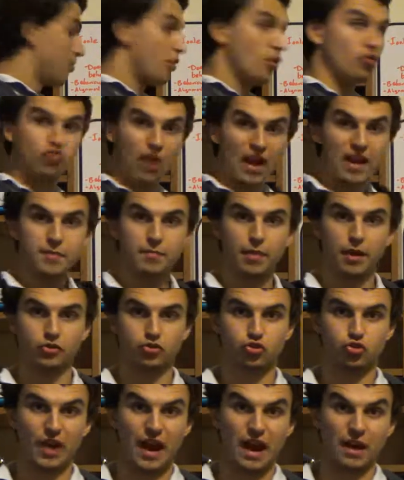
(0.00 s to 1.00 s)
the rainbow
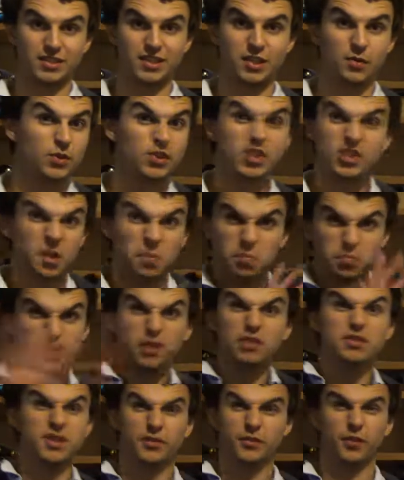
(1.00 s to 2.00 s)
trout, which is a
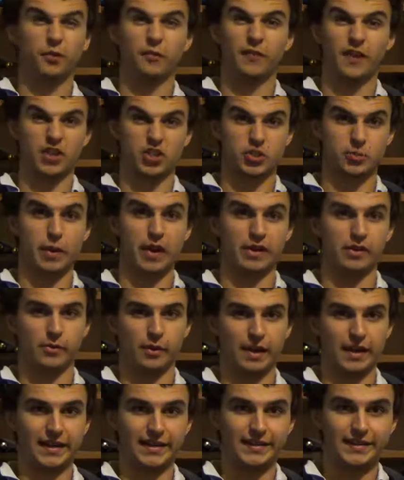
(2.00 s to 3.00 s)
beautiful fish, by the
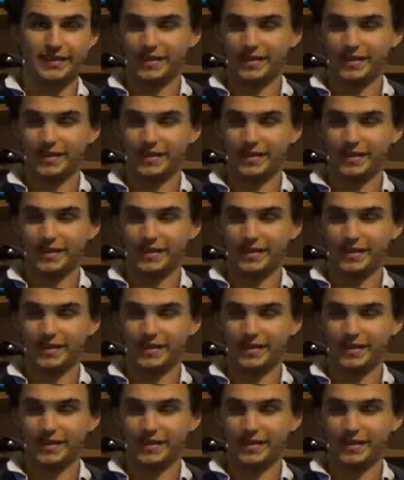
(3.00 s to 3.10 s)
way.